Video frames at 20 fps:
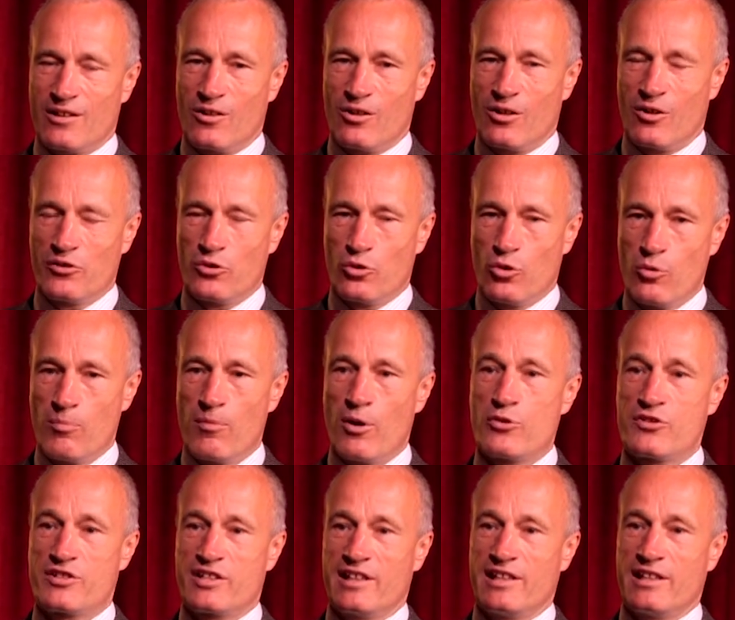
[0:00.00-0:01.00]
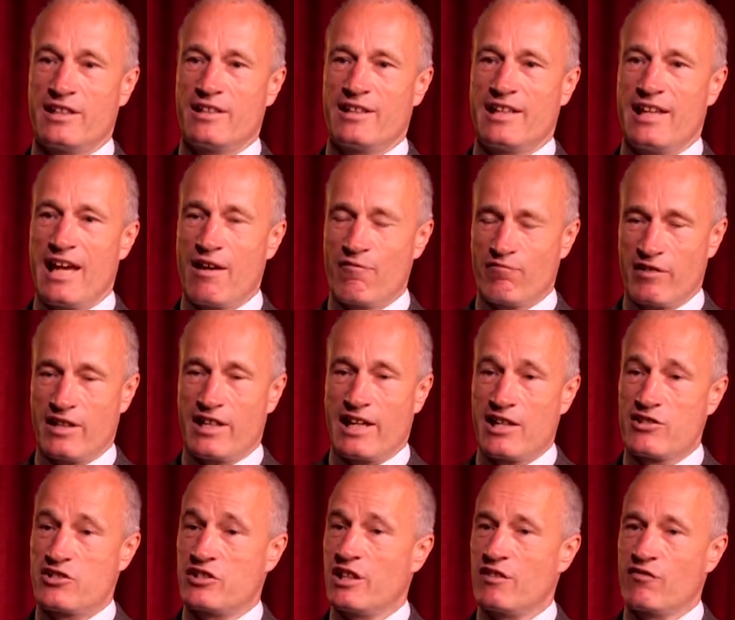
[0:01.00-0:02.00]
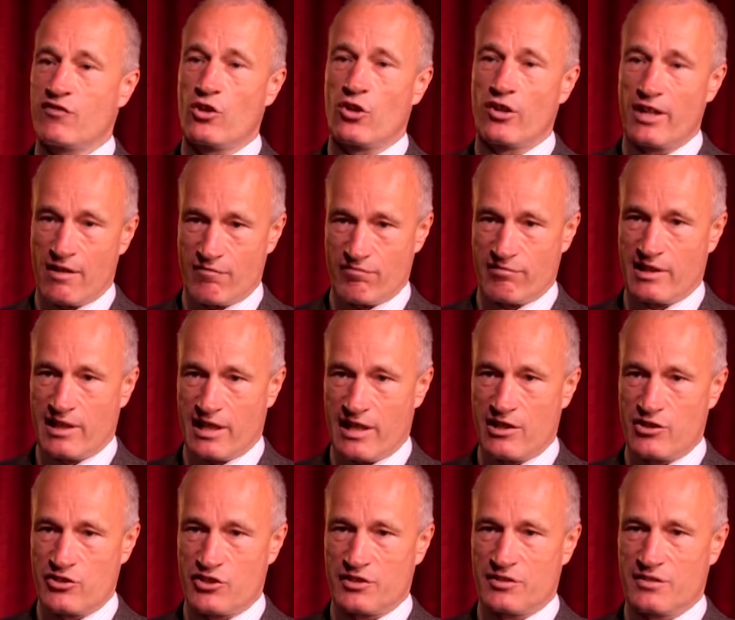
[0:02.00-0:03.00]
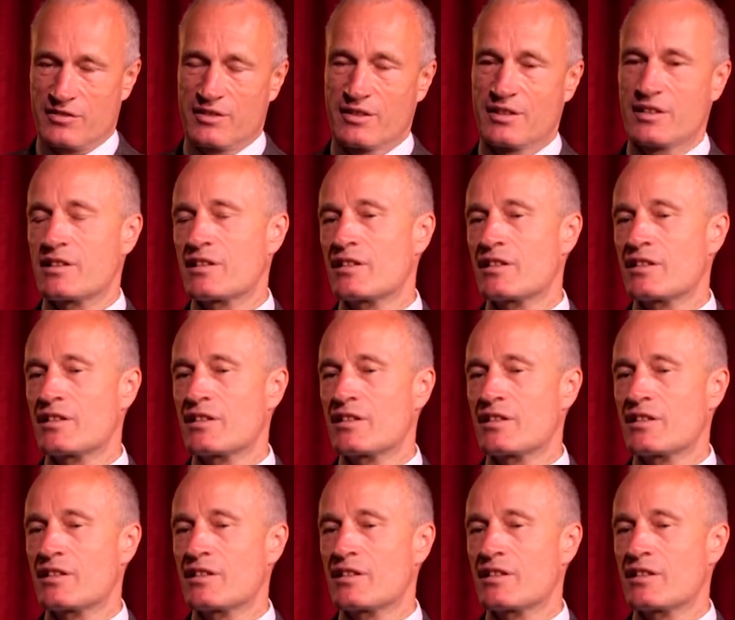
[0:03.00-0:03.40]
on almost every occasion, if not every occasion,